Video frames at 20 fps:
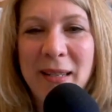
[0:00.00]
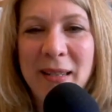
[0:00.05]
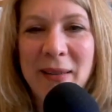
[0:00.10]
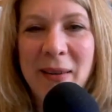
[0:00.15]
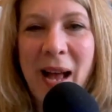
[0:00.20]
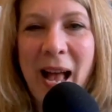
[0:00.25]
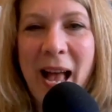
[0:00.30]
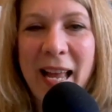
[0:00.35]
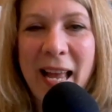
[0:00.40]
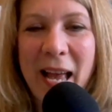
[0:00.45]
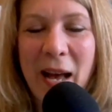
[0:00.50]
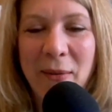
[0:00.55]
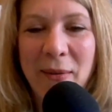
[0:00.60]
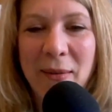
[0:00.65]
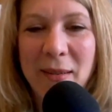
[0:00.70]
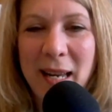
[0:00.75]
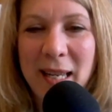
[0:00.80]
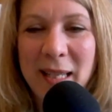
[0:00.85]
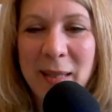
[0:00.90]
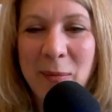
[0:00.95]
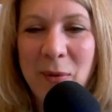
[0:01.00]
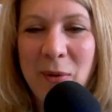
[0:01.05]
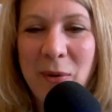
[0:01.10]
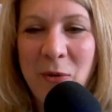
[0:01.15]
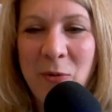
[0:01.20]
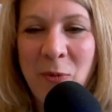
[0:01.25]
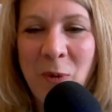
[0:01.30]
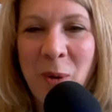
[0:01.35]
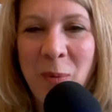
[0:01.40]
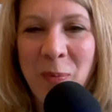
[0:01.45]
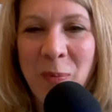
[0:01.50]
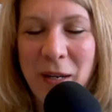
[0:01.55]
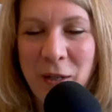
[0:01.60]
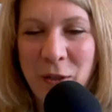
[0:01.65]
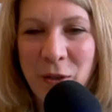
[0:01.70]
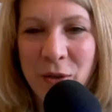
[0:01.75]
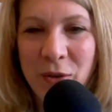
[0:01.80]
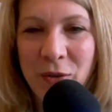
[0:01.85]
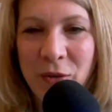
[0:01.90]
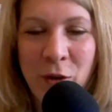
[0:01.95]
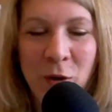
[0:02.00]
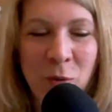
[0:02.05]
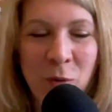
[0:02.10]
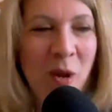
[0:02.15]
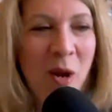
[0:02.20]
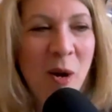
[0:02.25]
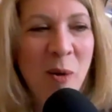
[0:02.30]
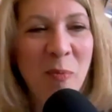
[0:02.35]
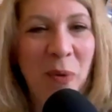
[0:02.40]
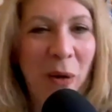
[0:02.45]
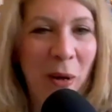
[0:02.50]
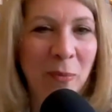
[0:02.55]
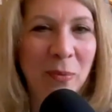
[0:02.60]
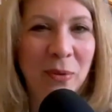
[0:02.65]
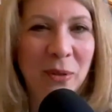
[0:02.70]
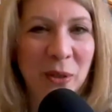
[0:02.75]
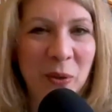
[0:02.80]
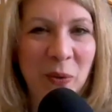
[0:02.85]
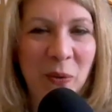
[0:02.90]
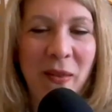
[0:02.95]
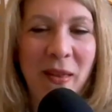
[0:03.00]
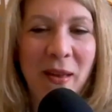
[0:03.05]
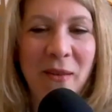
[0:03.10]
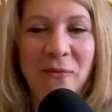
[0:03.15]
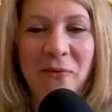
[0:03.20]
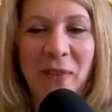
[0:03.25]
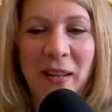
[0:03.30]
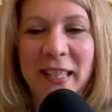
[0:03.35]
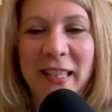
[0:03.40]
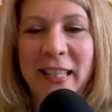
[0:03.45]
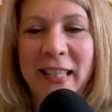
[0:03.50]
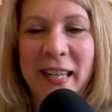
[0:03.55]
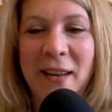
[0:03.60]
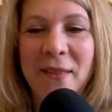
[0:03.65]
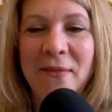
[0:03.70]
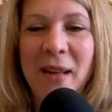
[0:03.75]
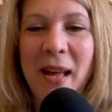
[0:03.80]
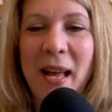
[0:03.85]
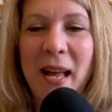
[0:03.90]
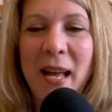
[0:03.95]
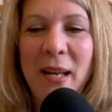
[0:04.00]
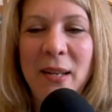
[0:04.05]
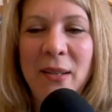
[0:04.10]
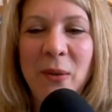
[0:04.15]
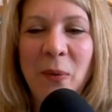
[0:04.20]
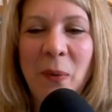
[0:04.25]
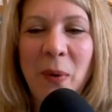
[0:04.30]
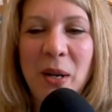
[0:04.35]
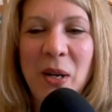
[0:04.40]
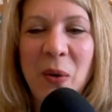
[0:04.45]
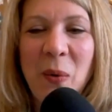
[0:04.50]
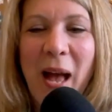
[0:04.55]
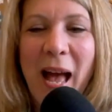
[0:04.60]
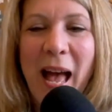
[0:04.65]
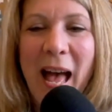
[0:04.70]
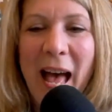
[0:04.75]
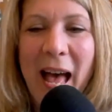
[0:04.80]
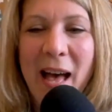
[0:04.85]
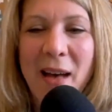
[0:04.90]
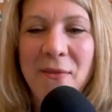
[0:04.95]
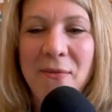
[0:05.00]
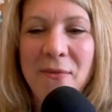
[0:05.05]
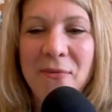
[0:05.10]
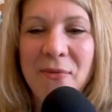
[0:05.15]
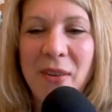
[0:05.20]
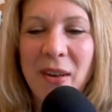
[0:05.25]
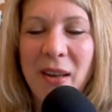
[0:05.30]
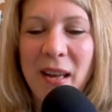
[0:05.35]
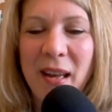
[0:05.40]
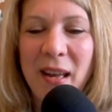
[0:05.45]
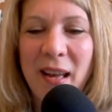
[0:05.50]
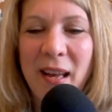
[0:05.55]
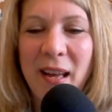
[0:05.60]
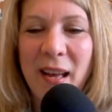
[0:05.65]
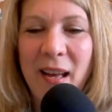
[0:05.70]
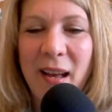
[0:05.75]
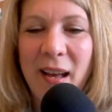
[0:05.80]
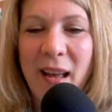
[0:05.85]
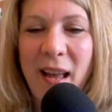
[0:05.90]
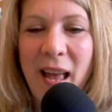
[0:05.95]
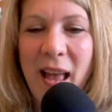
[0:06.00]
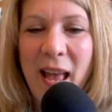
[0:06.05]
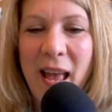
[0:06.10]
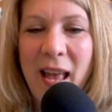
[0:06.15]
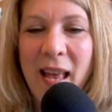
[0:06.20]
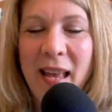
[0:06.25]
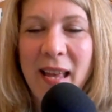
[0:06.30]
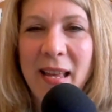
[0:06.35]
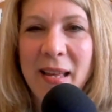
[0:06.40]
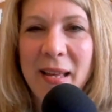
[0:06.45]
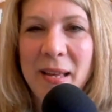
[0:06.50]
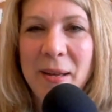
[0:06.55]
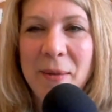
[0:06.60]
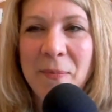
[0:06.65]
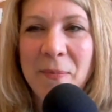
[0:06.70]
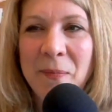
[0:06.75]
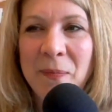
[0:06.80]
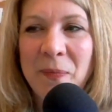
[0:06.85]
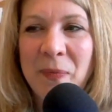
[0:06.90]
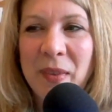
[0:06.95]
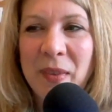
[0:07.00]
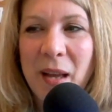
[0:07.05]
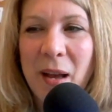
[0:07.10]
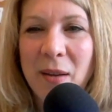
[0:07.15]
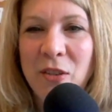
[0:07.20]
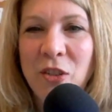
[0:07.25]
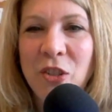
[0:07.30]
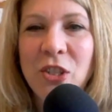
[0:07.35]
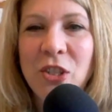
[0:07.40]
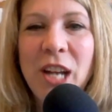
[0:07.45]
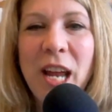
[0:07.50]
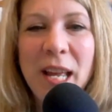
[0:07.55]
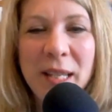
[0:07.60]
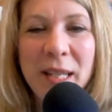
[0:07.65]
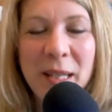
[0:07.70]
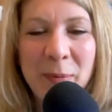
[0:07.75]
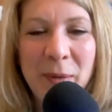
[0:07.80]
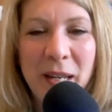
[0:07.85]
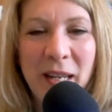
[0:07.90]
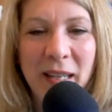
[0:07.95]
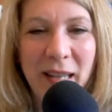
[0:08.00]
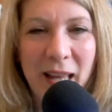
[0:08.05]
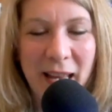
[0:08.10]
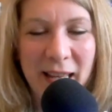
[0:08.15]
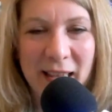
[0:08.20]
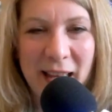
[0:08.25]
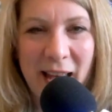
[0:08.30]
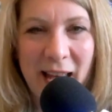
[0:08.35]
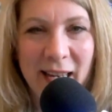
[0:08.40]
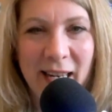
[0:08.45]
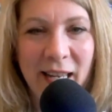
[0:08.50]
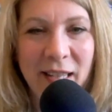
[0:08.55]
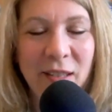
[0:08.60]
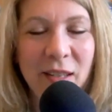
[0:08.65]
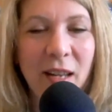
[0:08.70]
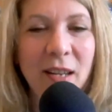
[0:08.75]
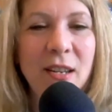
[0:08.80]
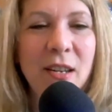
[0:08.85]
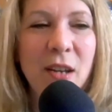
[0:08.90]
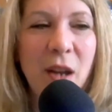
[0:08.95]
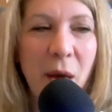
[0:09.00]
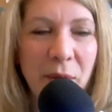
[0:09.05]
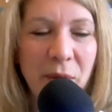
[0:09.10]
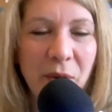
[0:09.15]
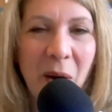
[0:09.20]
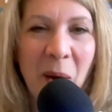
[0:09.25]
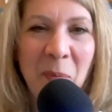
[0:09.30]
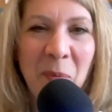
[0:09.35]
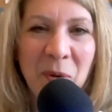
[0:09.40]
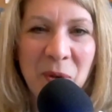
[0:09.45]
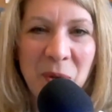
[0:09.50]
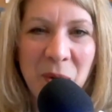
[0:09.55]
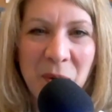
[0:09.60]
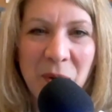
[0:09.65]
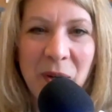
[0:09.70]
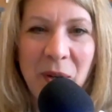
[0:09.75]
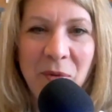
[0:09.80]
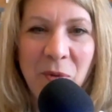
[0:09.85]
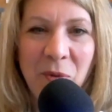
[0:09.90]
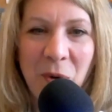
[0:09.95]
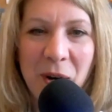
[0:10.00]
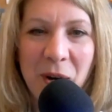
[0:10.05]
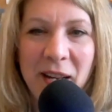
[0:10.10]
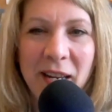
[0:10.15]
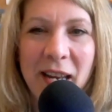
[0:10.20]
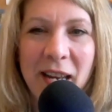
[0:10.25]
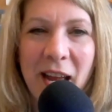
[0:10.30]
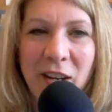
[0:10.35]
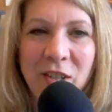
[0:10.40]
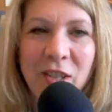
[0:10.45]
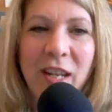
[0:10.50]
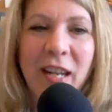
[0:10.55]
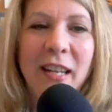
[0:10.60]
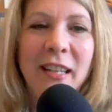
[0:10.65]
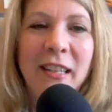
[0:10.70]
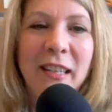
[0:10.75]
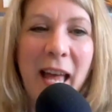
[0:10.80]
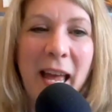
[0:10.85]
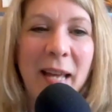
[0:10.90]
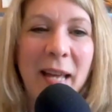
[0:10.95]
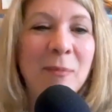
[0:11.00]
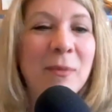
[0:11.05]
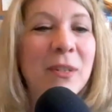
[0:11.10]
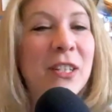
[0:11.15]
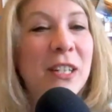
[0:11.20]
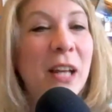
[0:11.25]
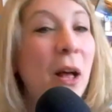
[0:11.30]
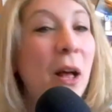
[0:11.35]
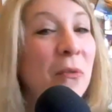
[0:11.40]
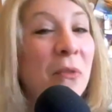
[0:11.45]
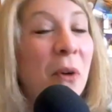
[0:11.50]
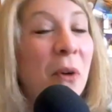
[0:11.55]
to hang out and take some goofball pictures and compare pumps and do all that fun stuff. So when you have a chance meeting like that, it's another opportunity for a connection, like Michelle